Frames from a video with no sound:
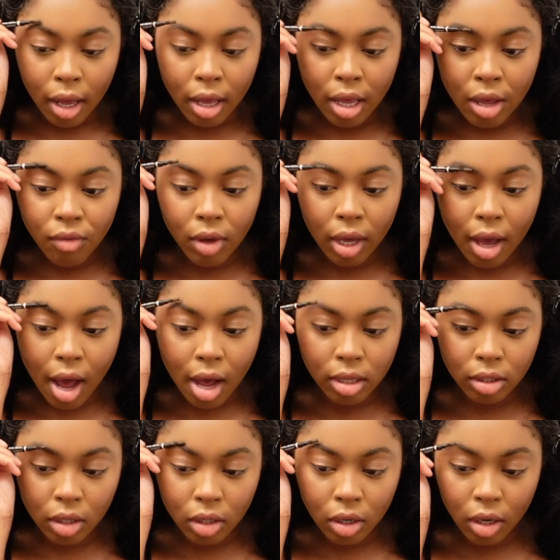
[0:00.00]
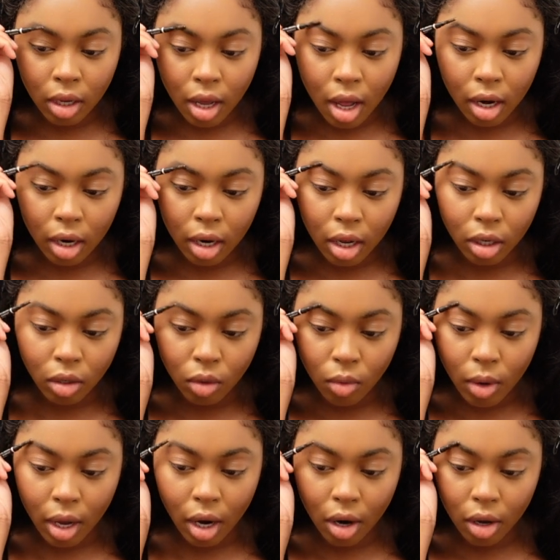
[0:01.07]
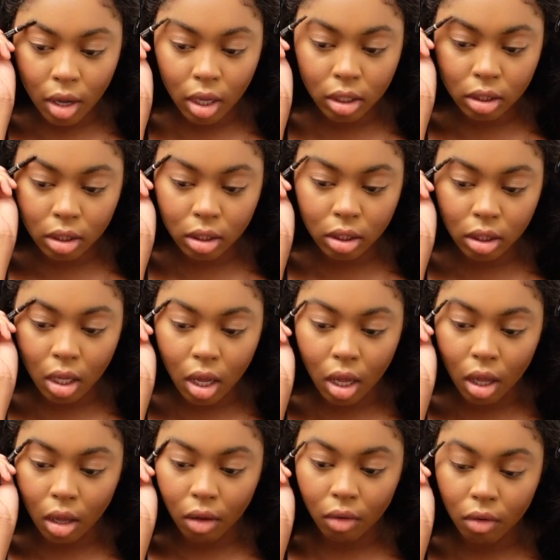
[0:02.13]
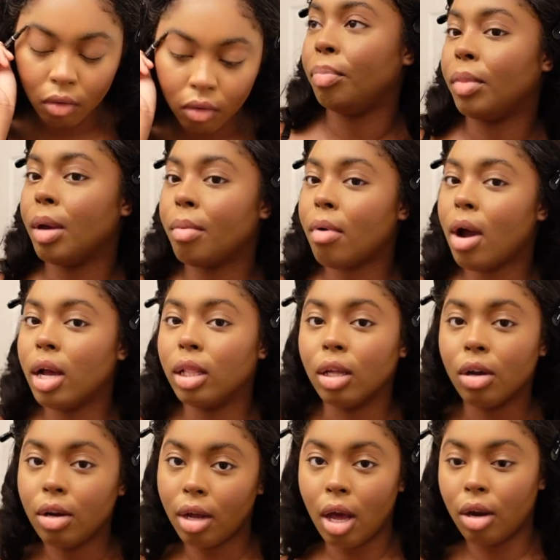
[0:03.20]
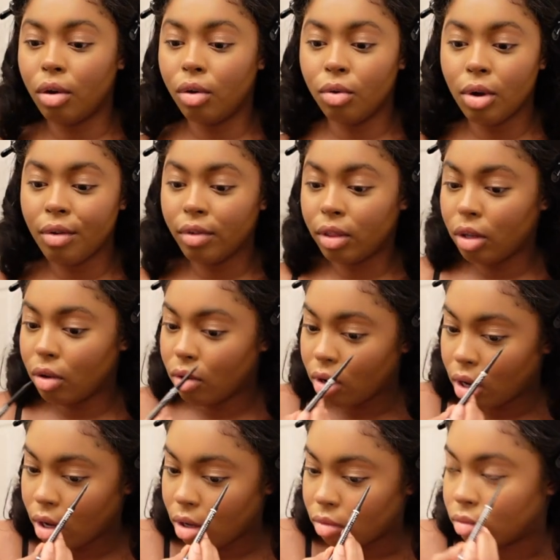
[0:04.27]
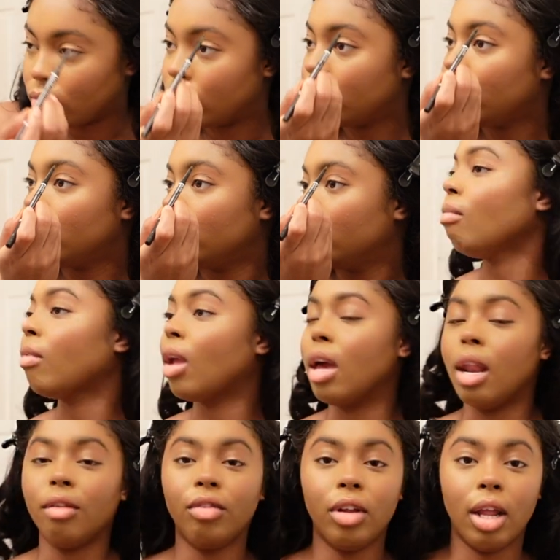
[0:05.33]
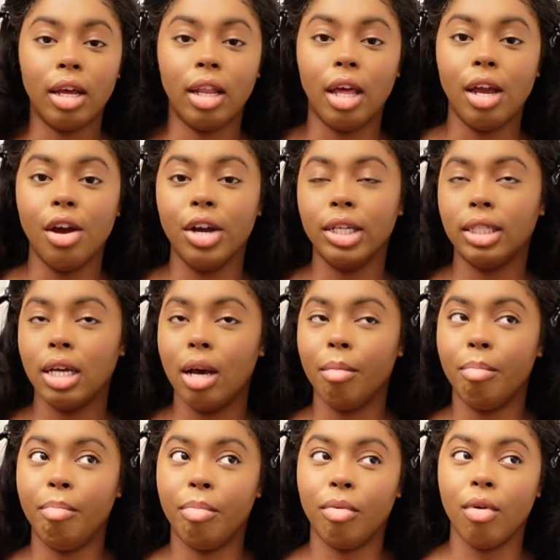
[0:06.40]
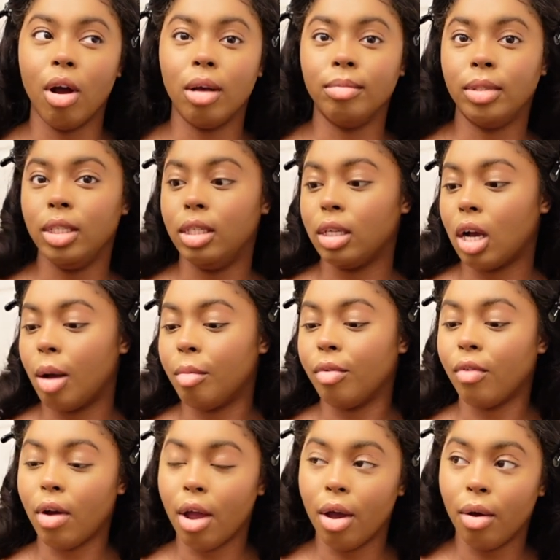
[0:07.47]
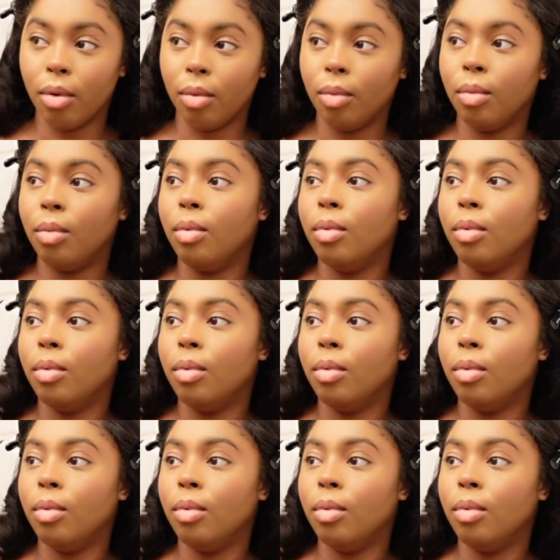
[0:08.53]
even guys are learning how to like do haircuts and stuff they're probably learning how to do everything on their own and i feel like like every time prom season come around